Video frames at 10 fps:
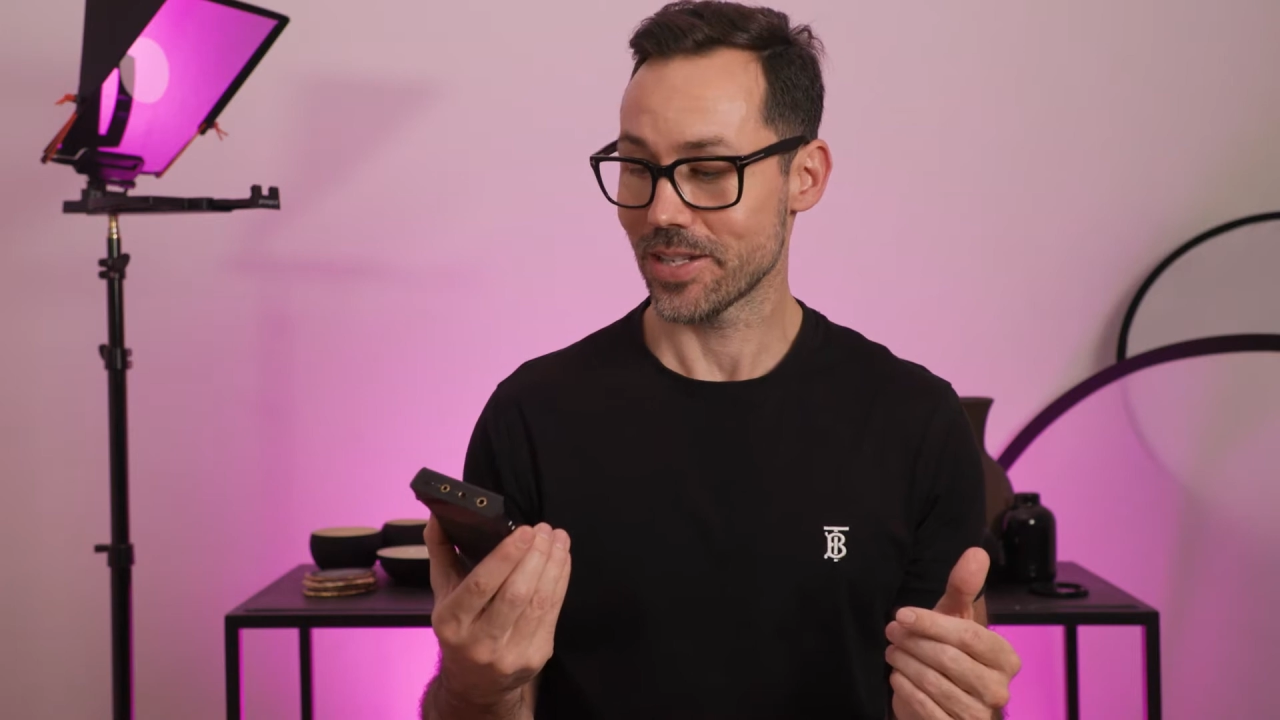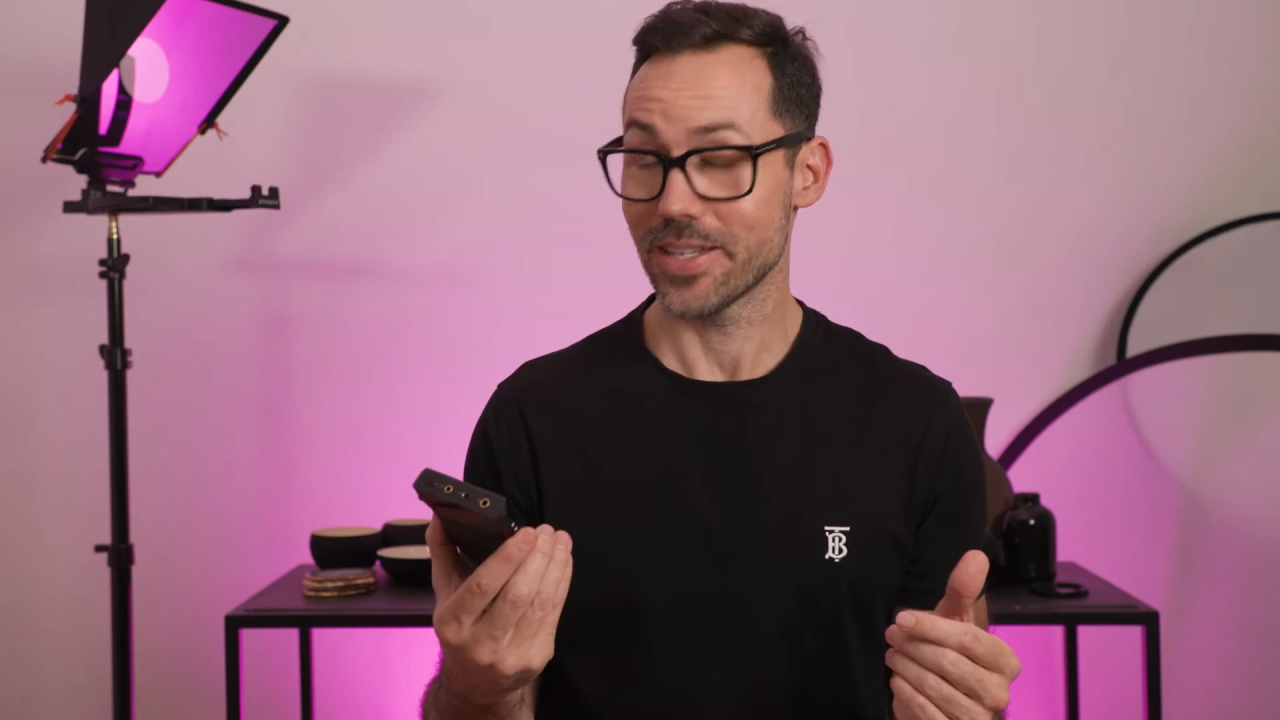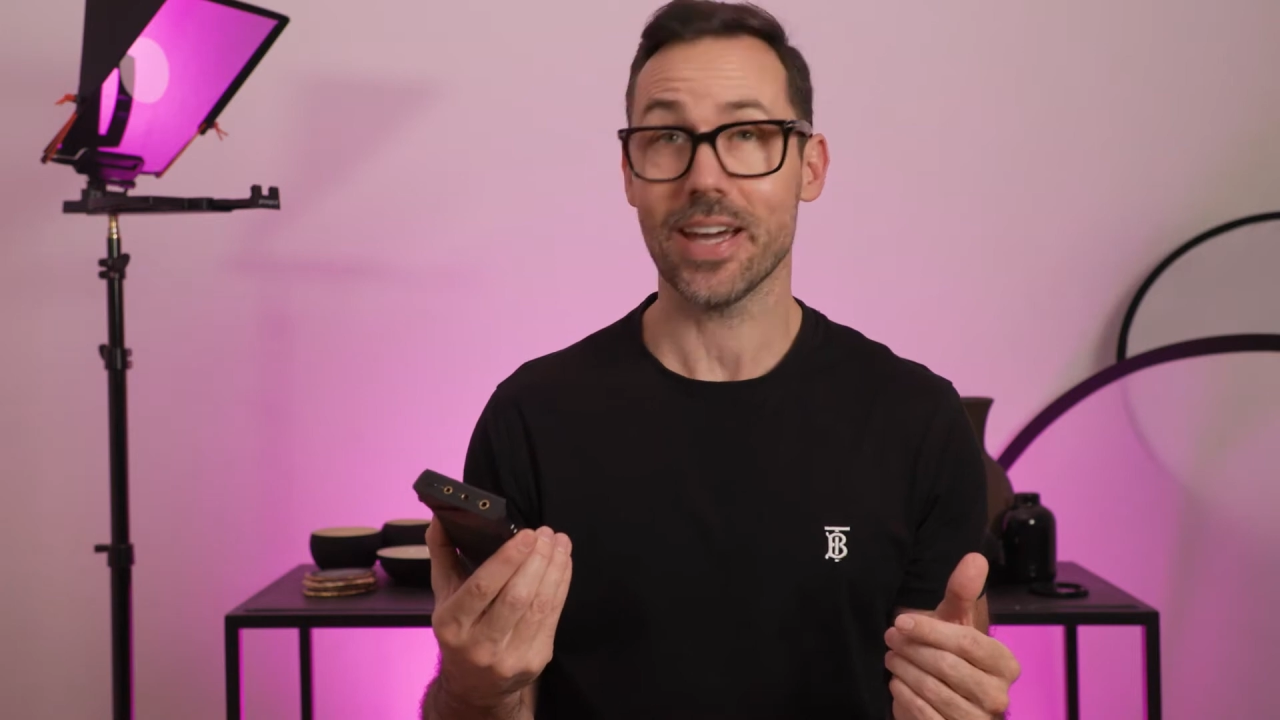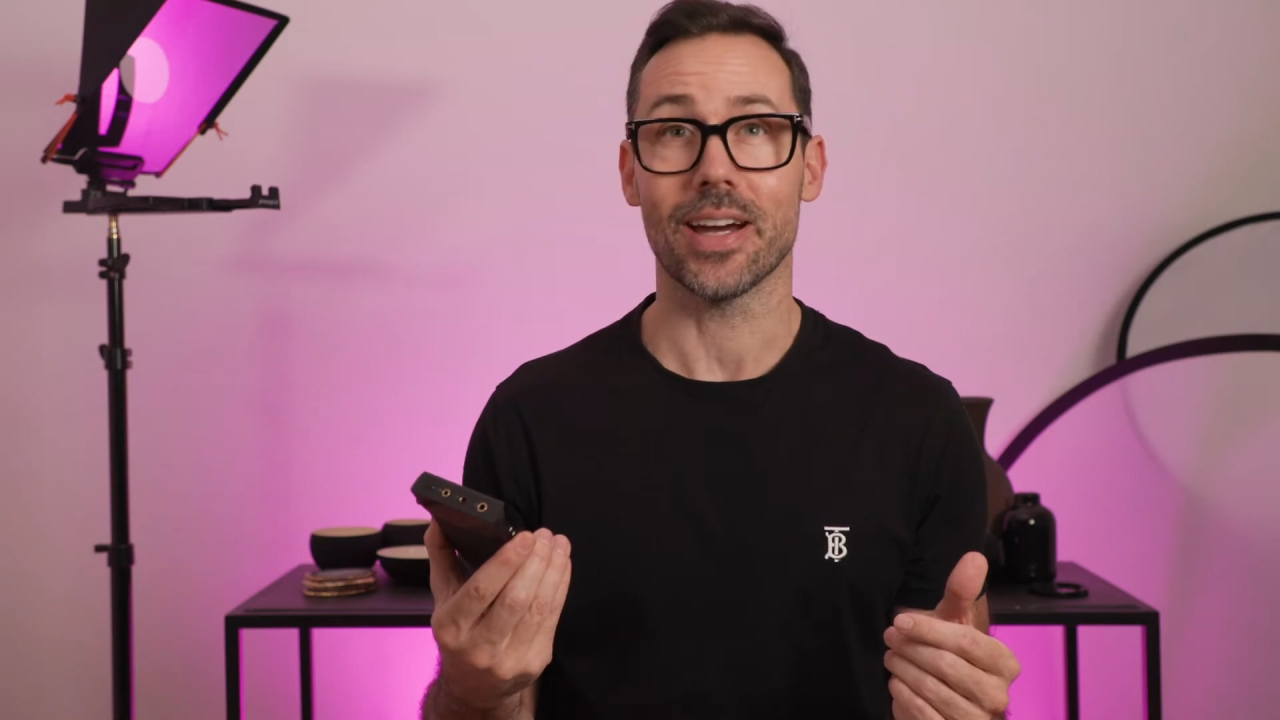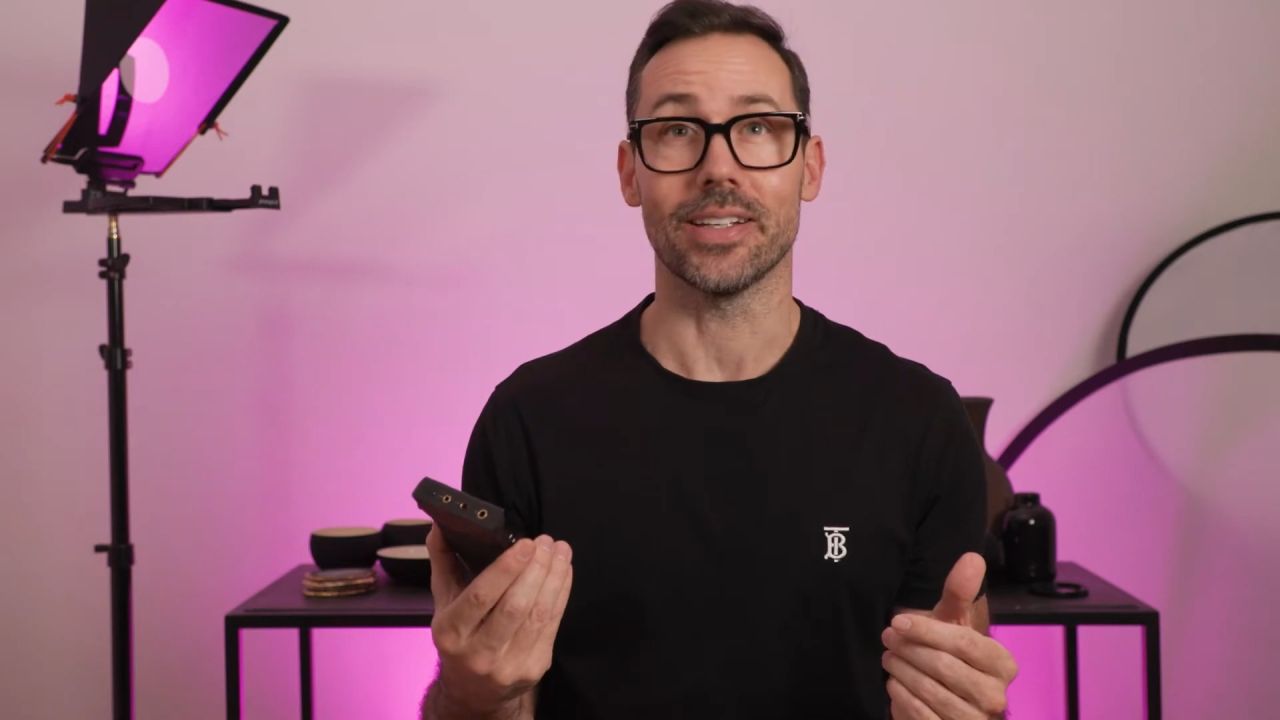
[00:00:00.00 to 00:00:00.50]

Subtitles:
yeah,